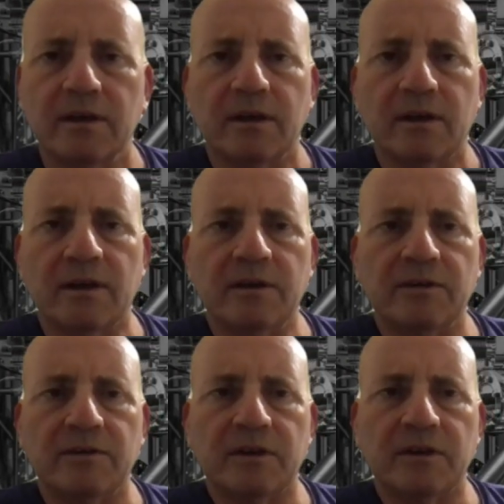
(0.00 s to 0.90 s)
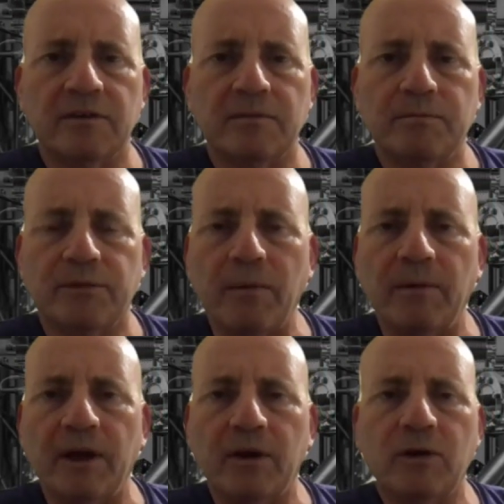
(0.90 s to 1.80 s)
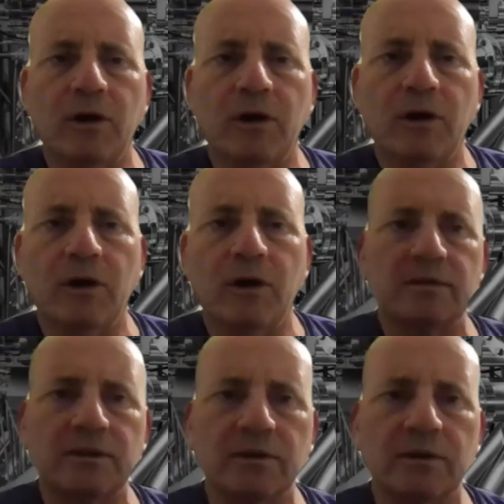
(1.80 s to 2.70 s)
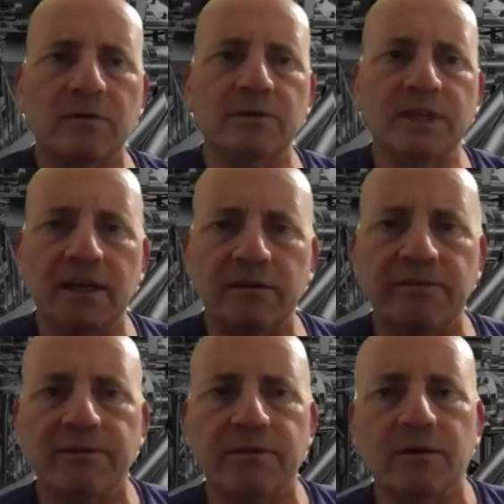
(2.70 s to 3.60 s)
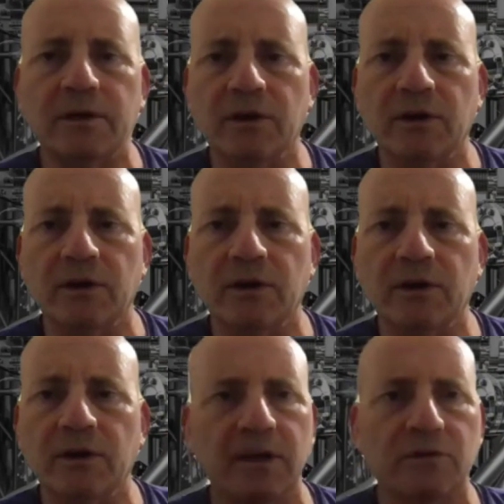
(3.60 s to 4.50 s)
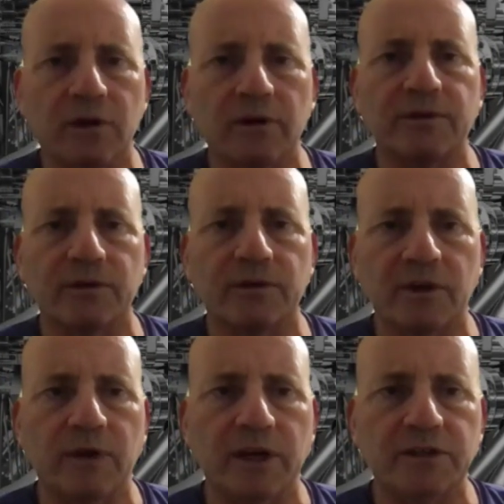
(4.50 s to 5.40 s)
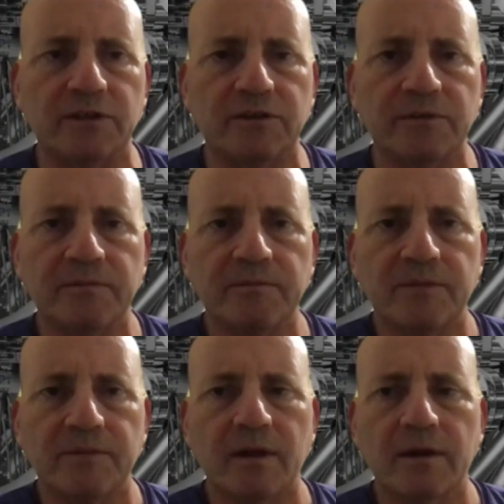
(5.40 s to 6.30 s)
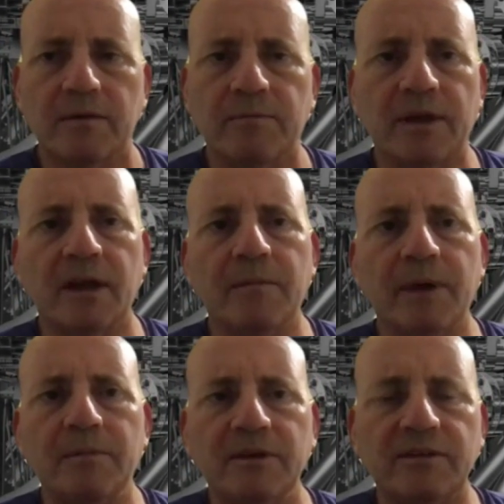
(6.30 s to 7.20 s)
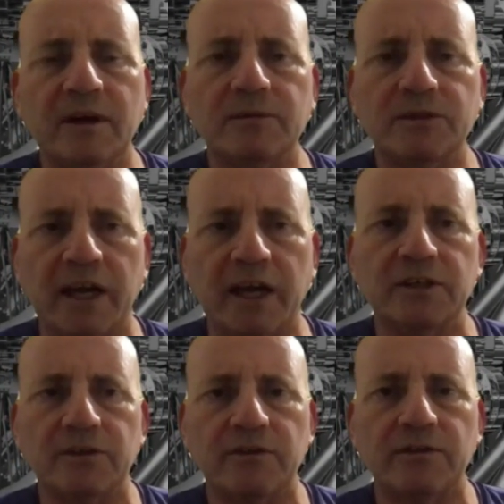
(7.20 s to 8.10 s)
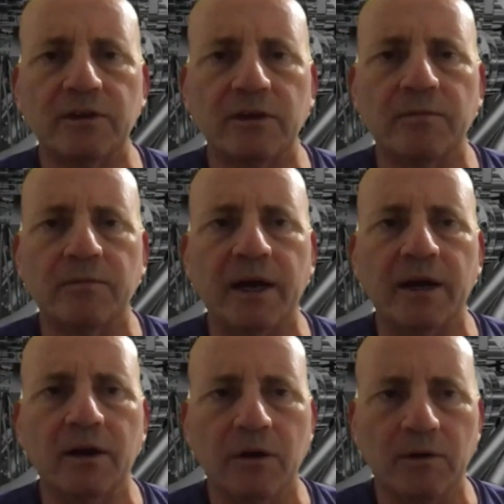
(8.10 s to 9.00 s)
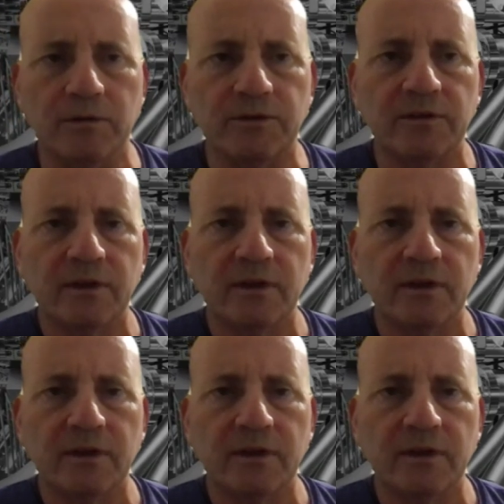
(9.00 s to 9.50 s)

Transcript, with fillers: is is probably a common you know need for in order to adhere to all of those regulations. But there may be some changes you know by laws